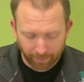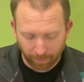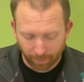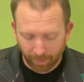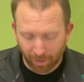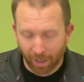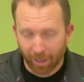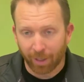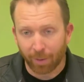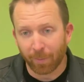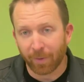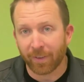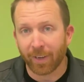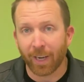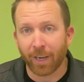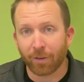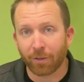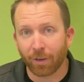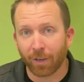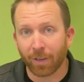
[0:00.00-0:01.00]
some
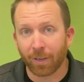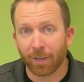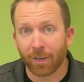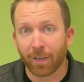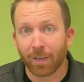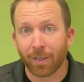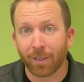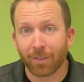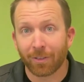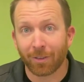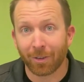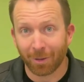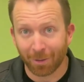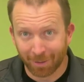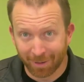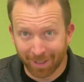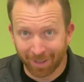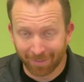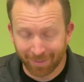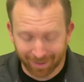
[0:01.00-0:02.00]
documentation to
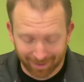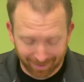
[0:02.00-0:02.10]
give the